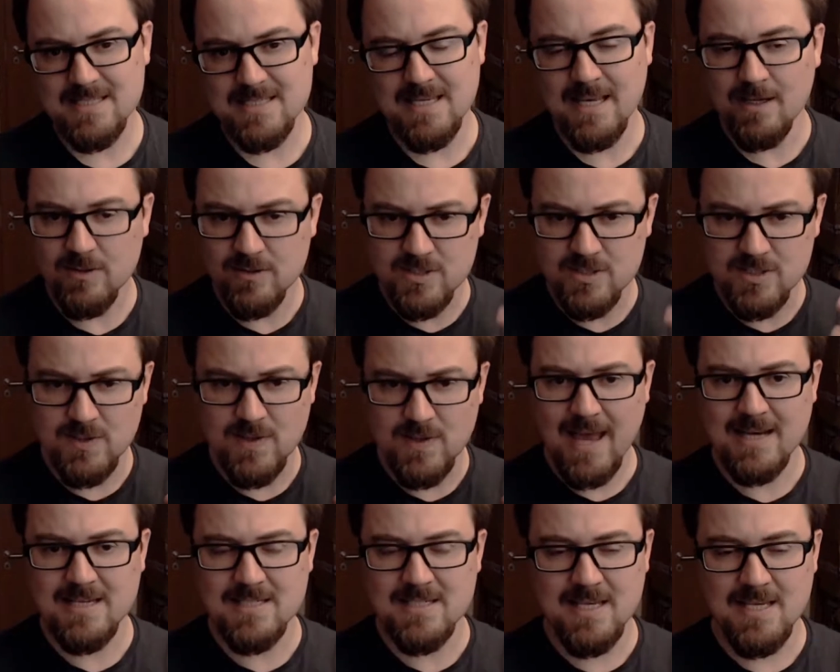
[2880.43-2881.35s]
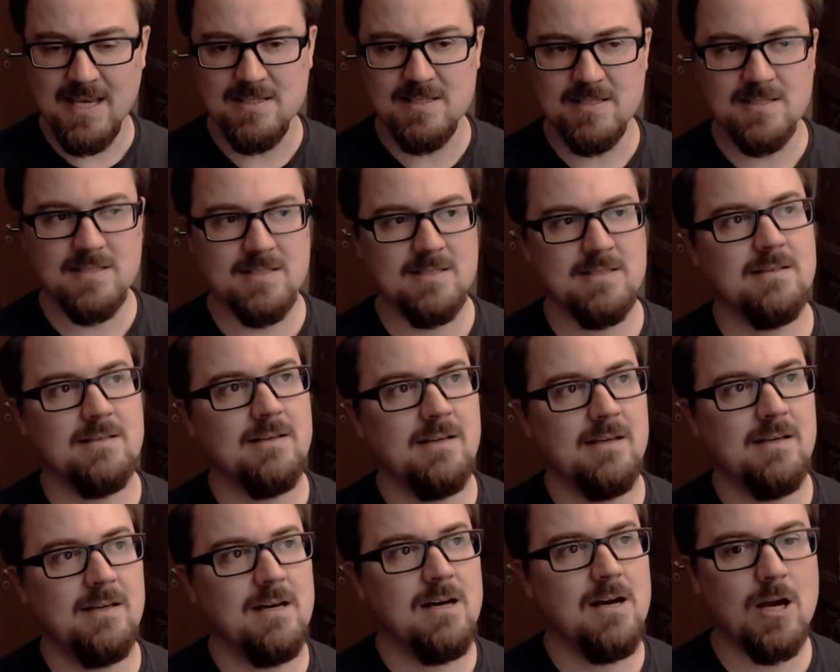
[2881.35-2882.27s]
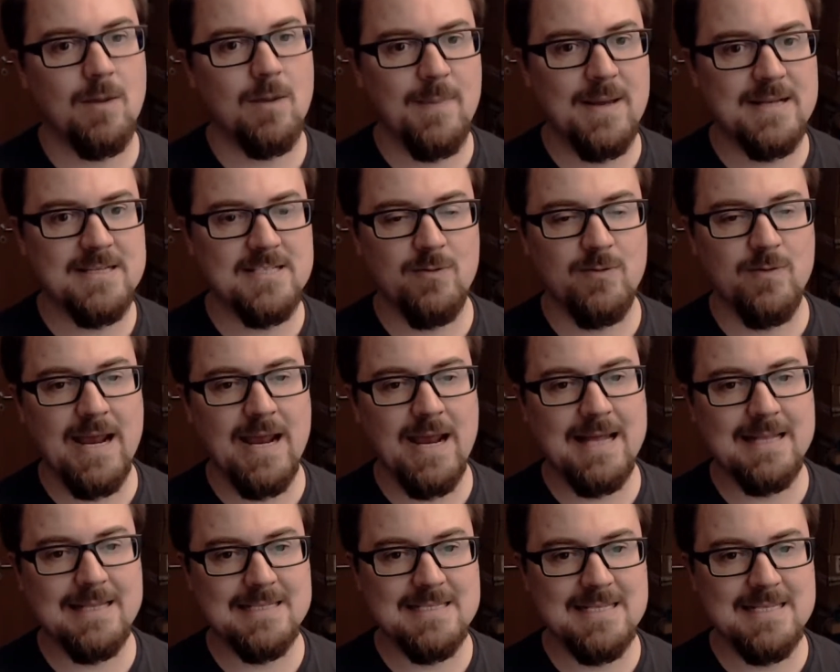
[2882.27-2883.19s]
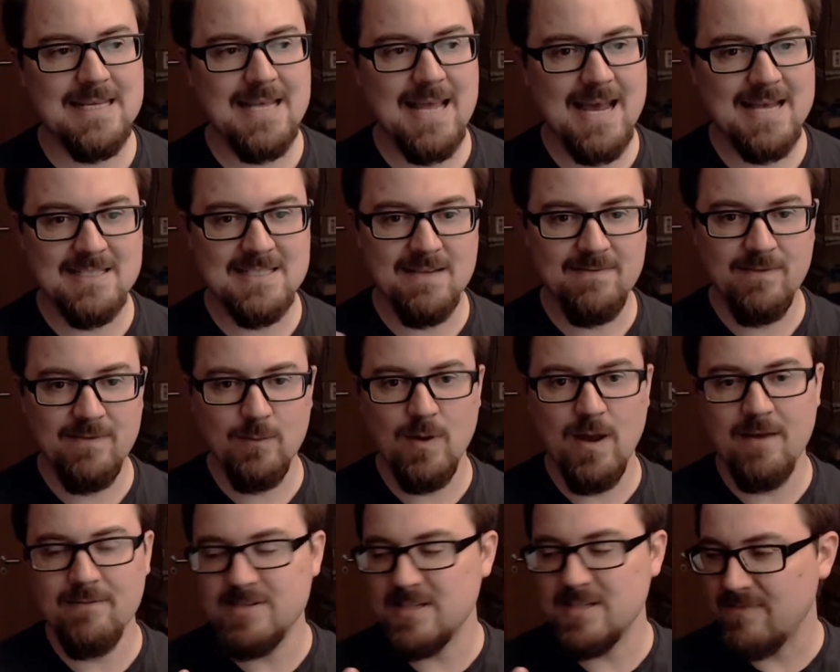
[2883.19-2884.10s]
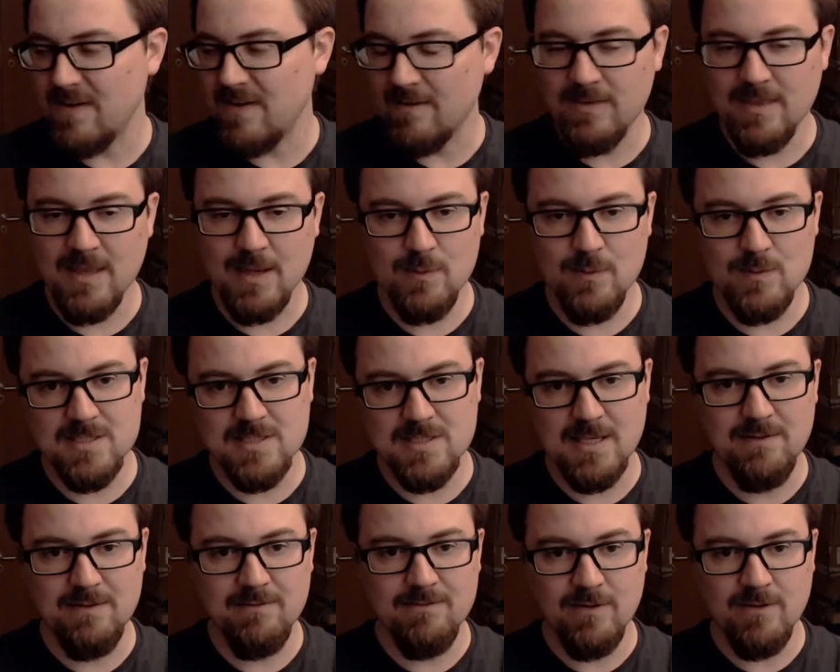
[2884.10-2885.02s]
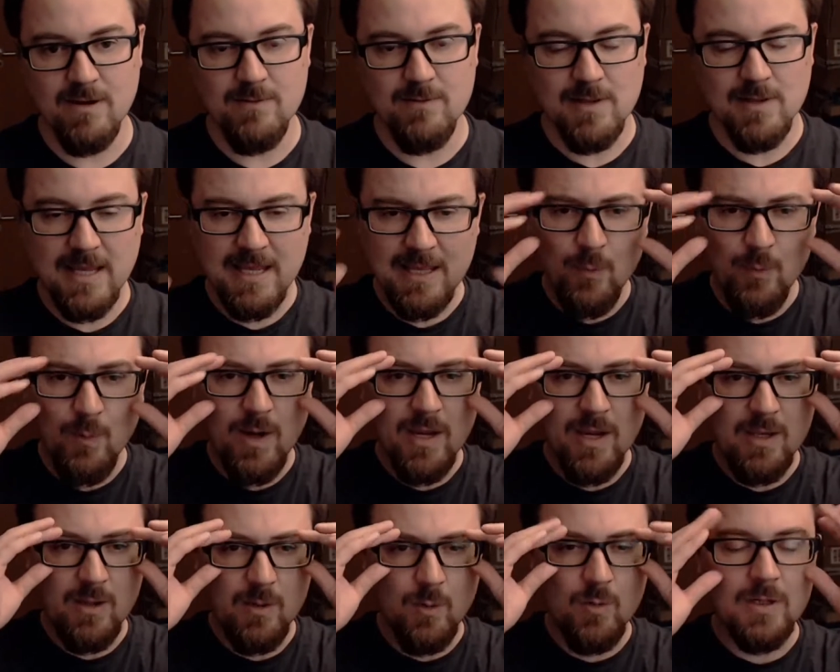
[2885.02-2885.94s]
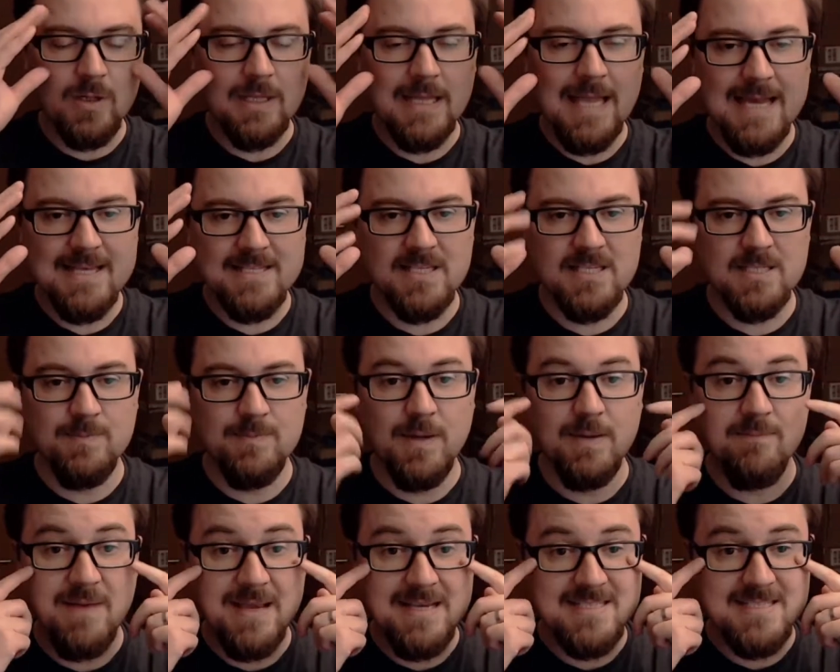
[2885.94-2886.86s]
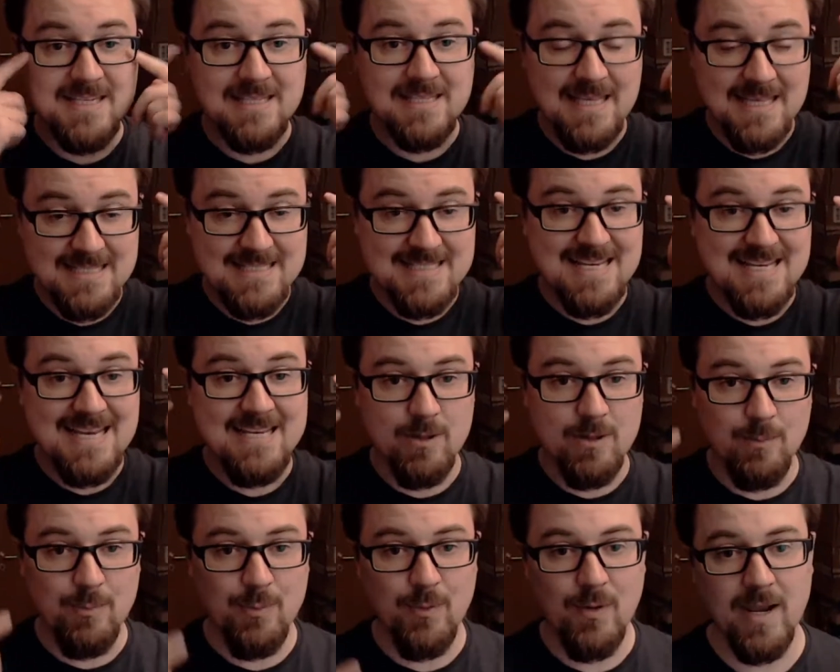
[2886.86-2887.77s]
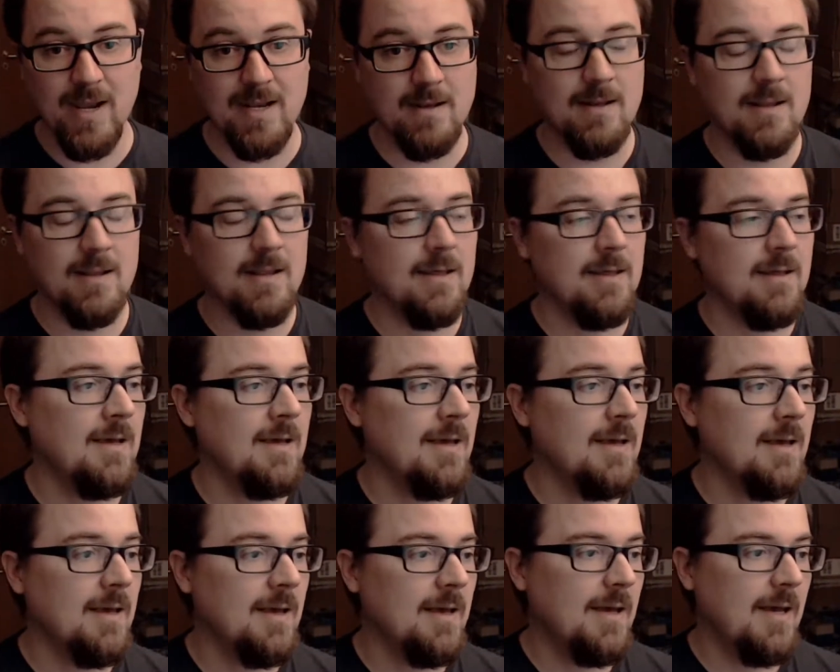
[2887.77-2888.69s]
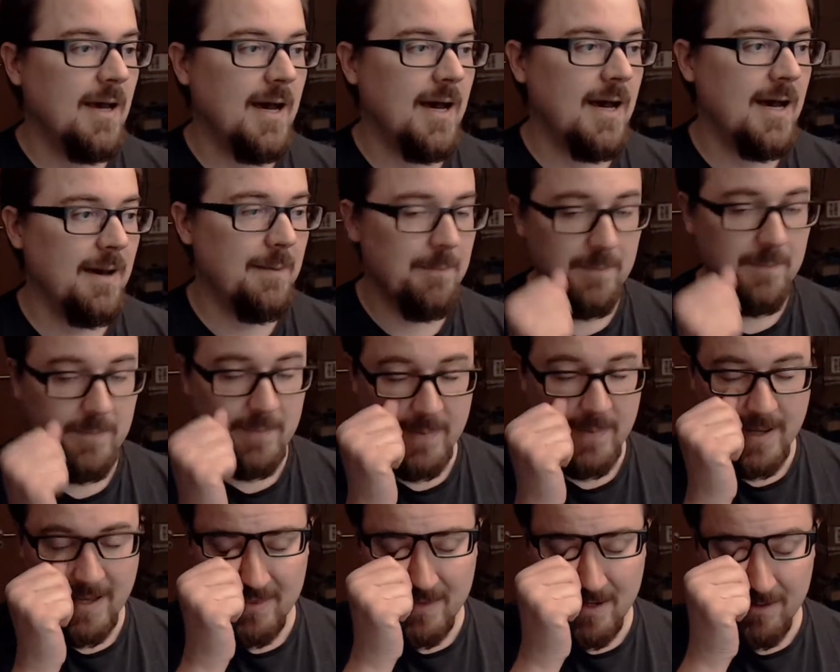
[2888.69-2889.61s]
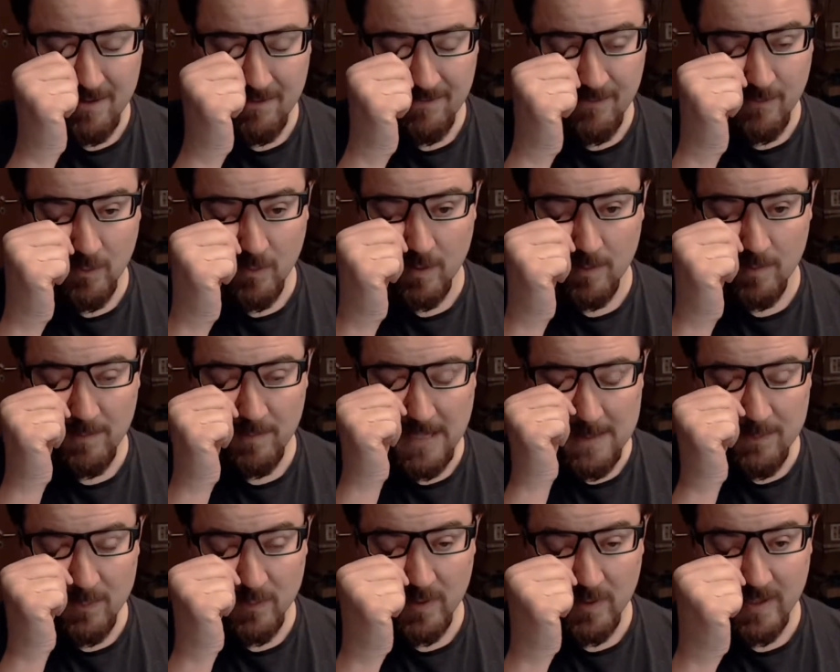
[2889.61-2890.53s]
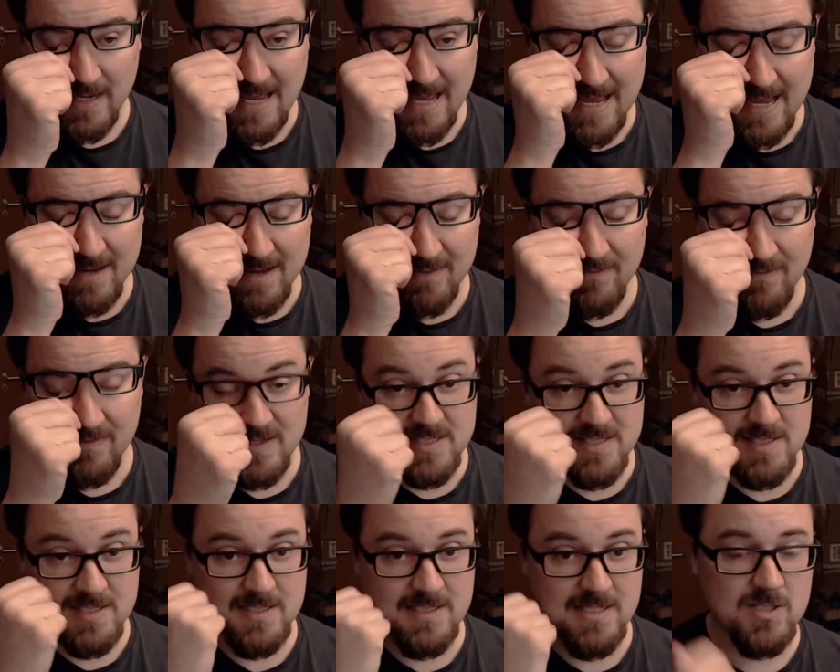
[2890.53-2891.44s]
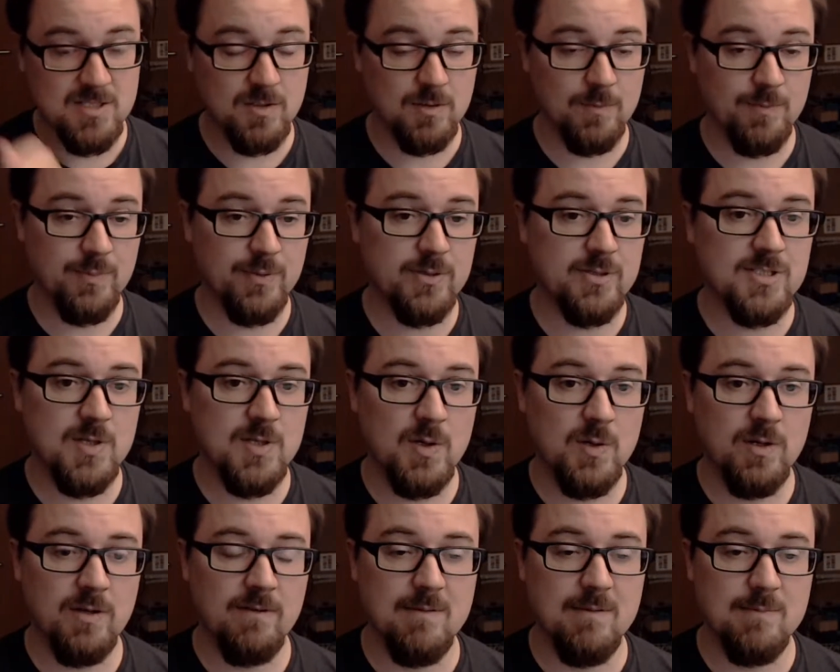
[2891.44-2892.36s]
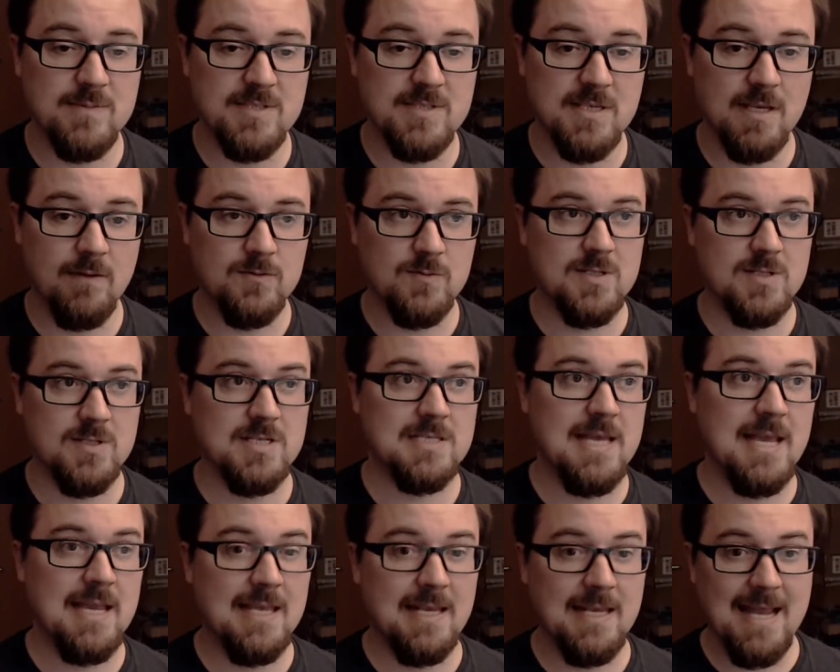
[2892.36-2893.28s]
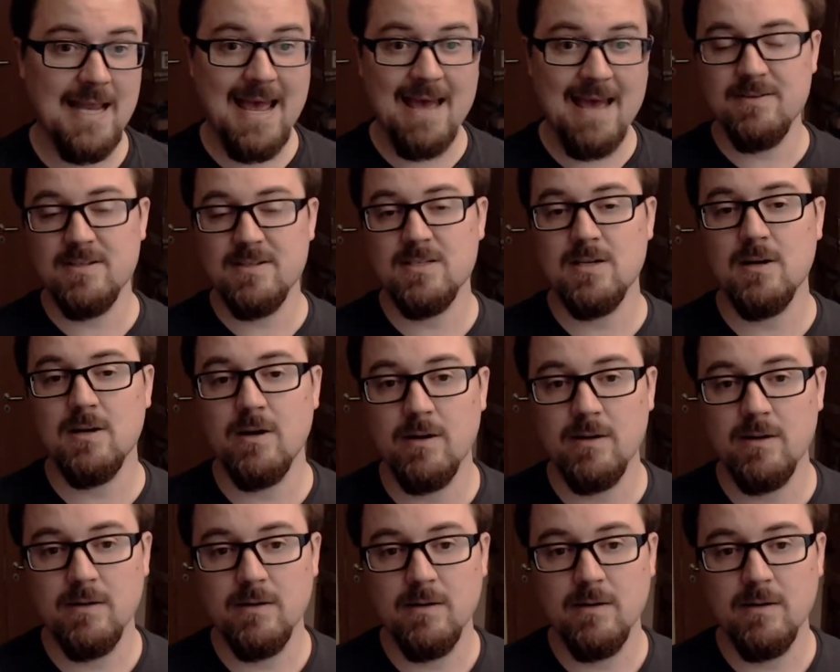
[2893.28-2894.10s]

and also access augmented reality as if everything was in front of you, like you're wearing Google glasses, but basically it's in your brain. And therefore, people can have this digital persona of themselves, which is like an avatar